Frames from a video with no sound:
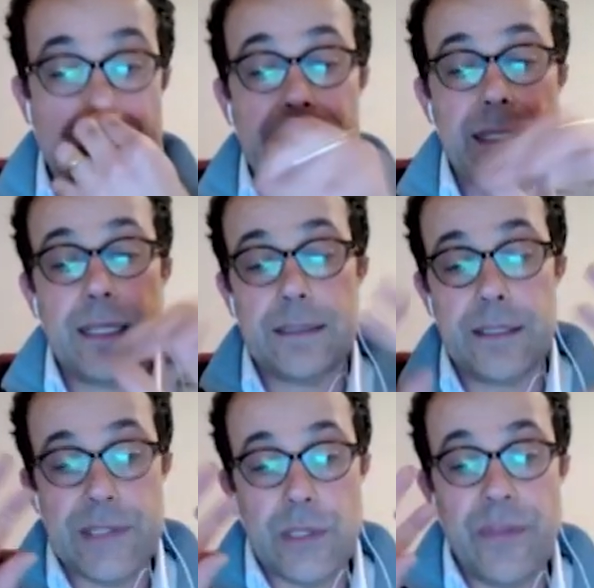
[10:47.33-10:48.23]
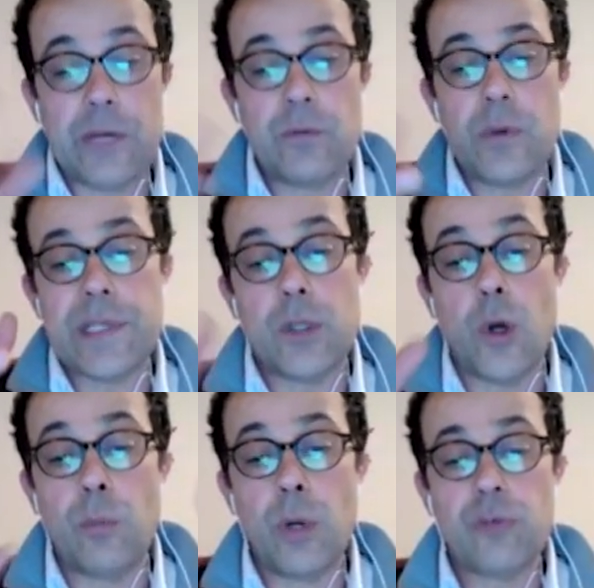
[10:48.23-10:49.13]
And so there was a
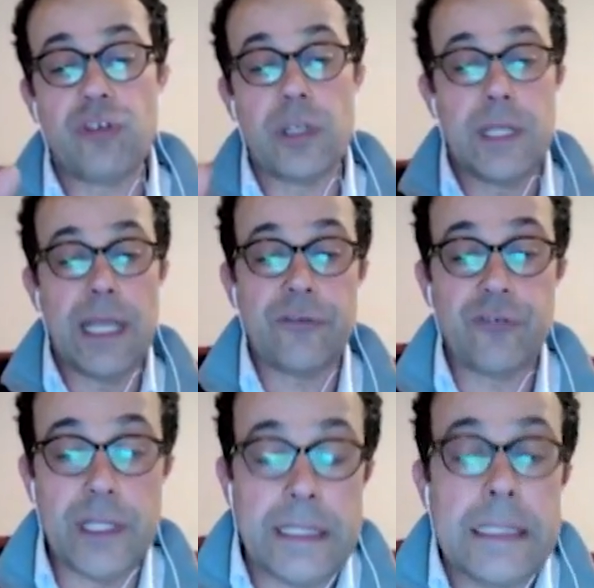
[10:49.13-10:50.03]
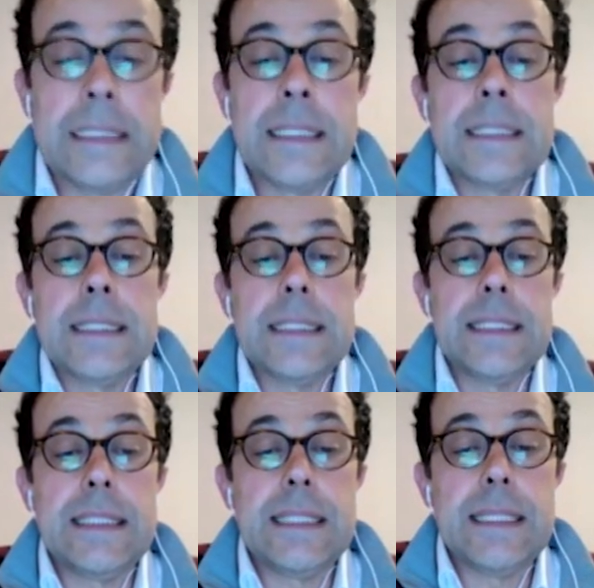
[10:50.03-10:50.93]
commotion actually
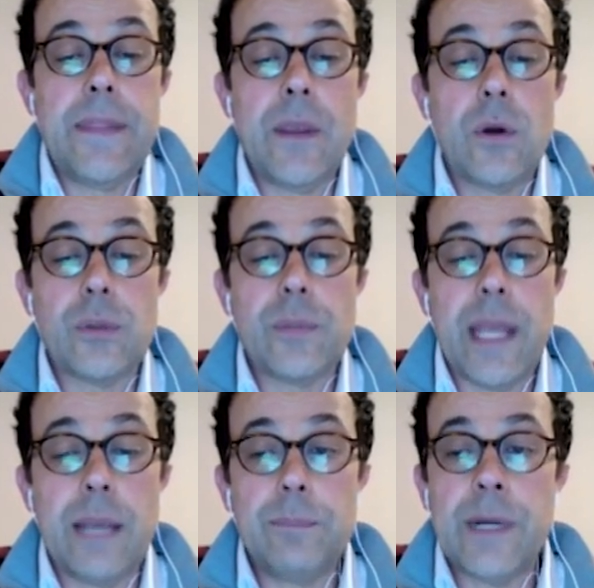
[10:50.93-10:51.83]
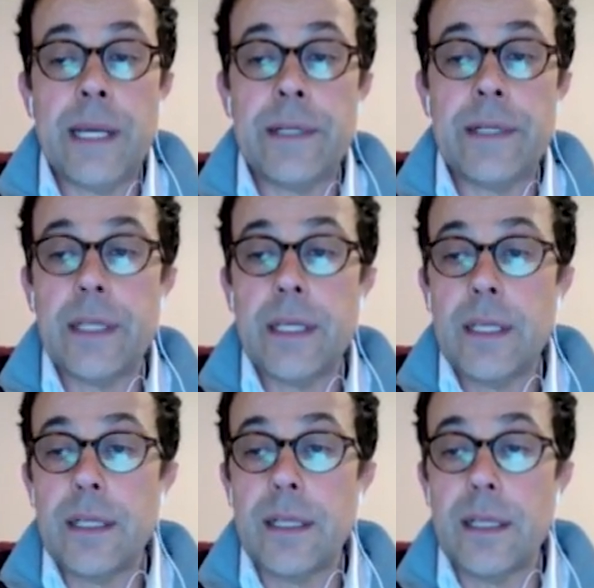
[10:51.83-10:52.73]
in the Ottoman Empire
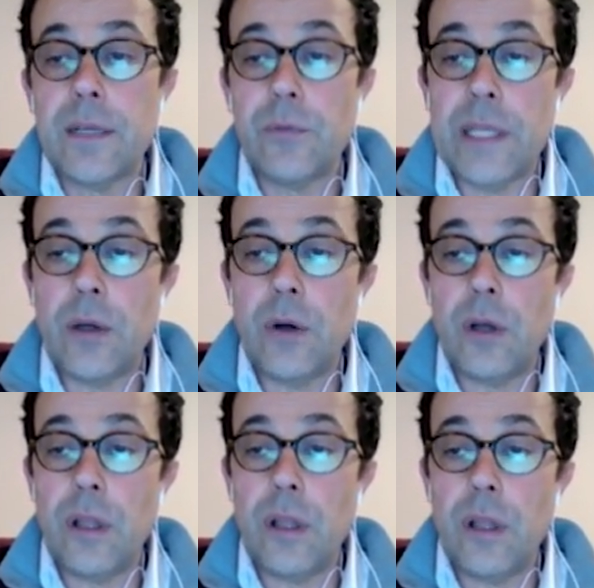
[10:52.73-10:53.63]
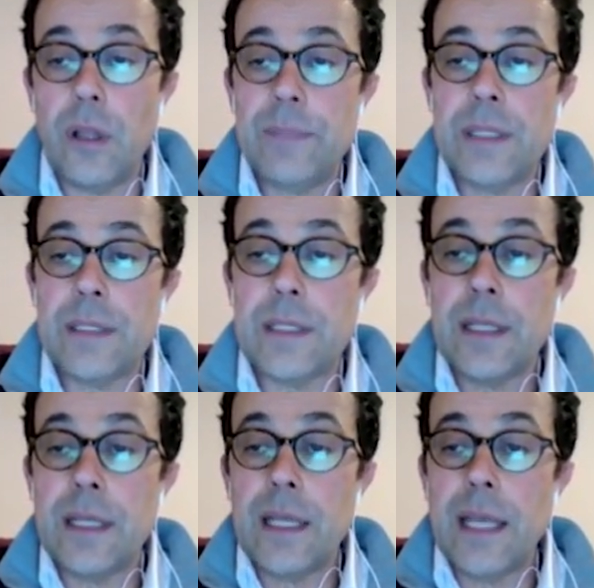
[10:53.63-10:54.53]
when all this happened,
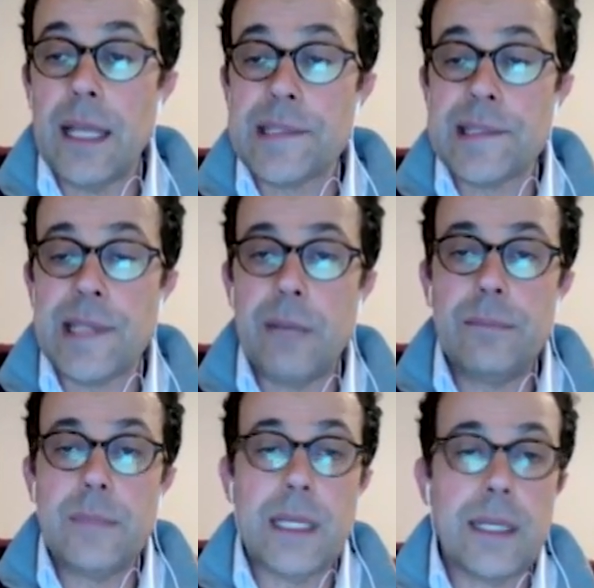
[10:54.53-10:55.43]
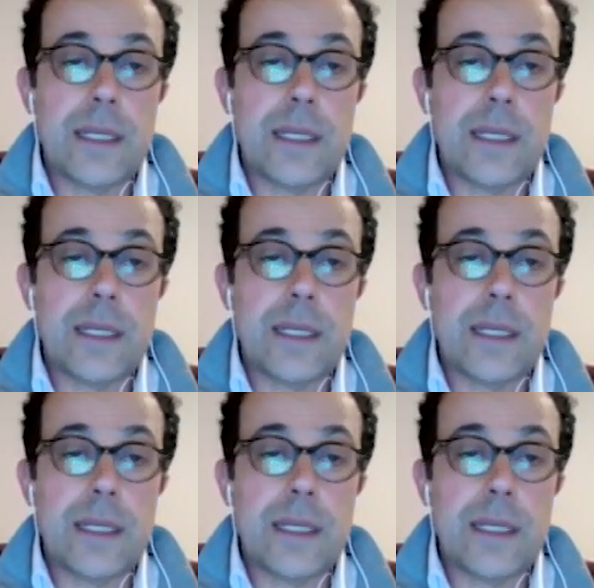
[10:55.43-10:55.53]
and some